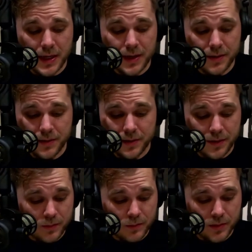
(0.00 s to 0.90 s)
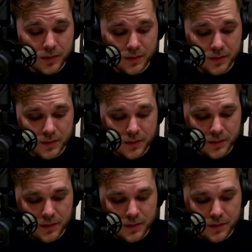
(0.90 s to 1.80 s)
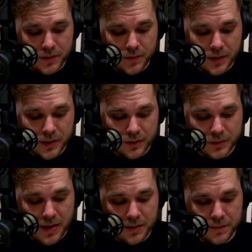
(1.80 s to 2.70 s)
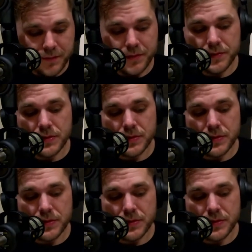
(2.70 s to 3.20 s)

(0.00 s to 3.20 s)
I don't know, bro. One of those mouthfuls.